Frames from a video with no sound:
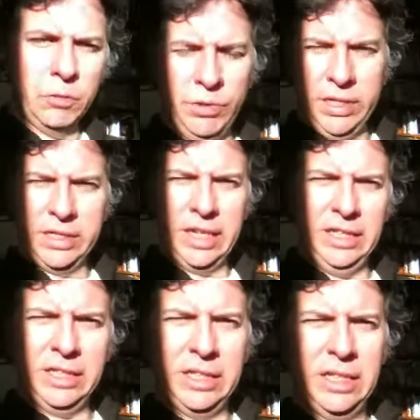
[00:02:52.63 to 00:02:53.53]

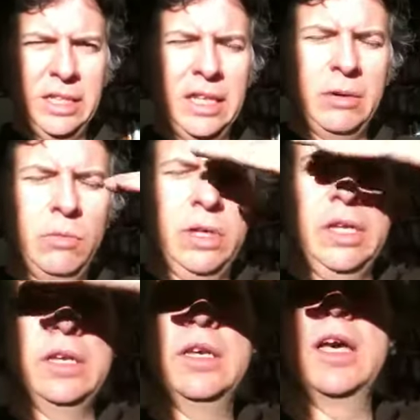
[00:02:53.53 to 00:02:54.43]
reassess, that
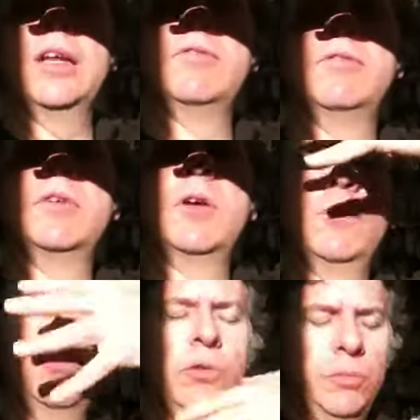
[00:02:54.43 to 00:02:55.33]
we kind of go
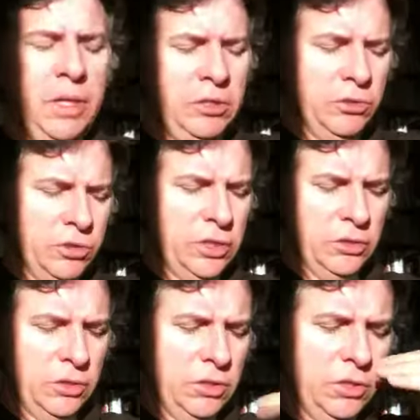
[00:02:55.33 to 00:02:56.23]
through a major
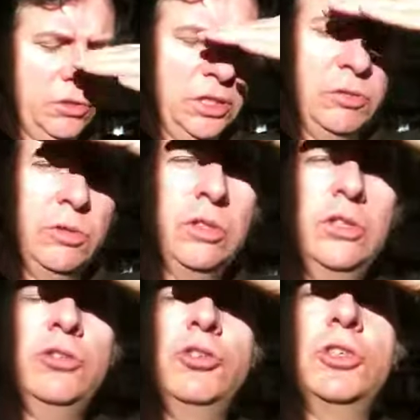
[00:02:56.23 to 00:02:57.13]

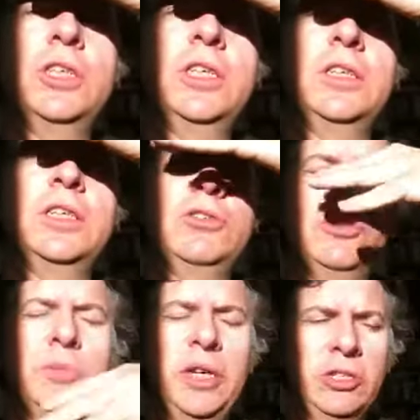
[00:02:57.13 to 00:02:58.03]
inner journey and
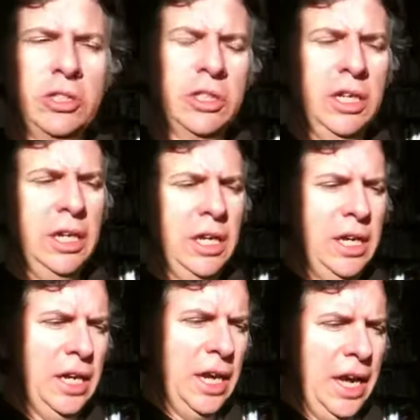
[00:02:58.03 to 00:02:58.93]
introspection.
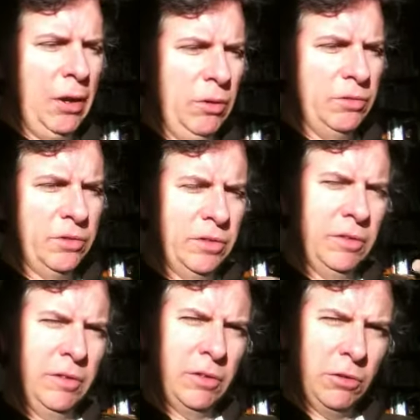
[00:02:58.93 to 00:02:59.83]
However,
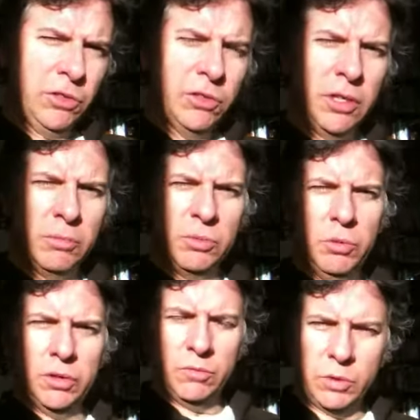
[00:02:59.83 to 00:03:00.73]
there also comes a
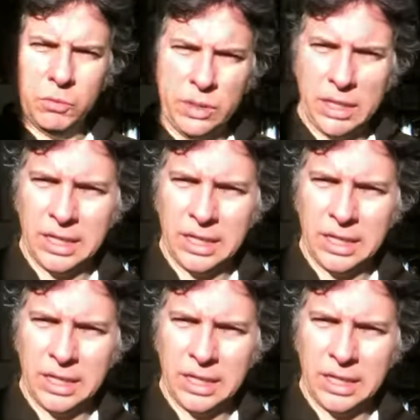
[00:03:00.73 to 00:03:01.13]
point of where we can